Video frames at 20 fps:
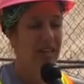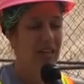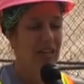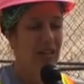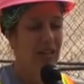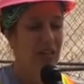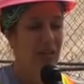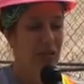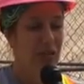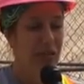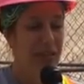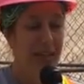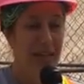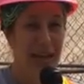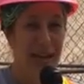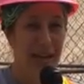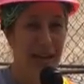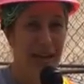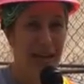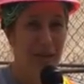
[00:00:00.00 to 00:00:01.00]
So
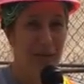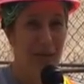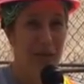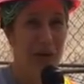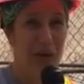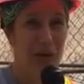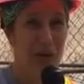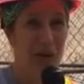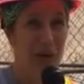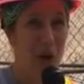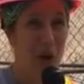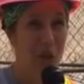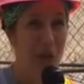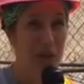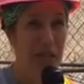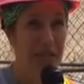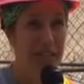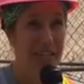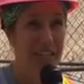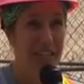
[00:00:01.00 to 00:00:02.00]
today we're hoping
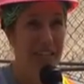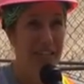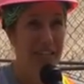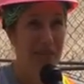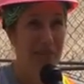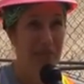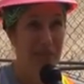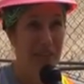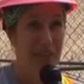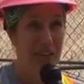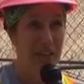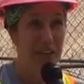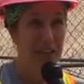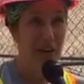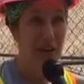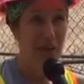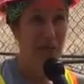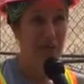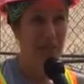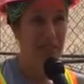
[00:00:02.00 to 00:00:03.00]
to get some of that
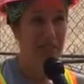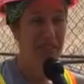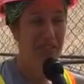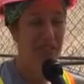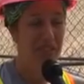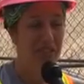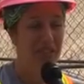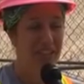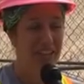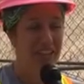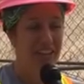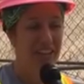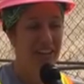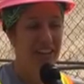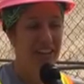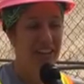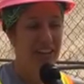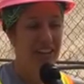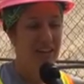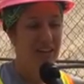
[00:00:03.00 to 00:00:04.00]
accomplished.
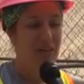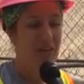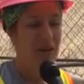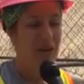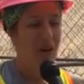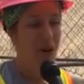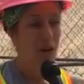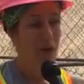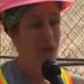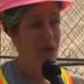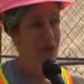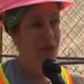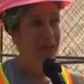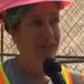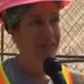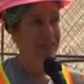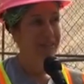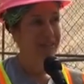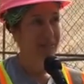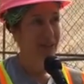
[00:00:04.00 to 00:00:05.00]
Hopefully the
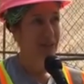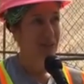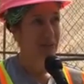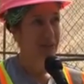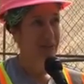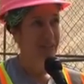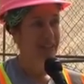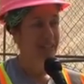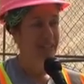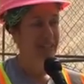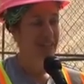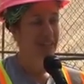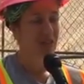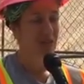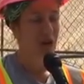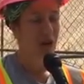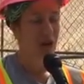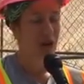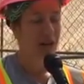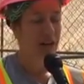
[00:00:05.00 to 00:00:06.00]
sun will stay
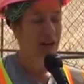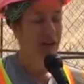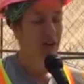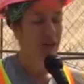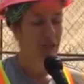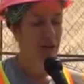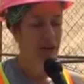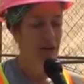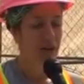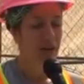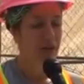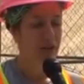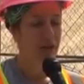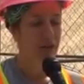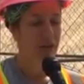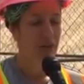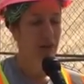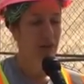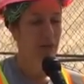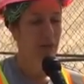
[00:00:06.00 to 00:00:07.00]
strong. I know my crew is
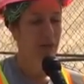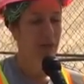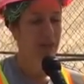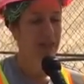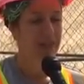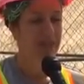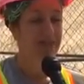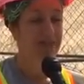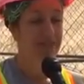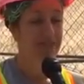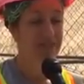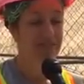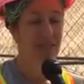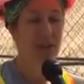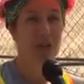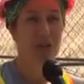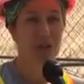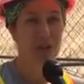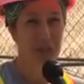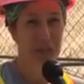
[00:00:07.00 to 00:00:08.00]
probably
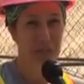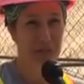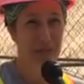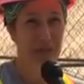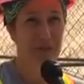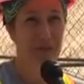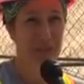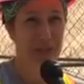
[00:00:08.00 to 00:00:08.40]
cursing me for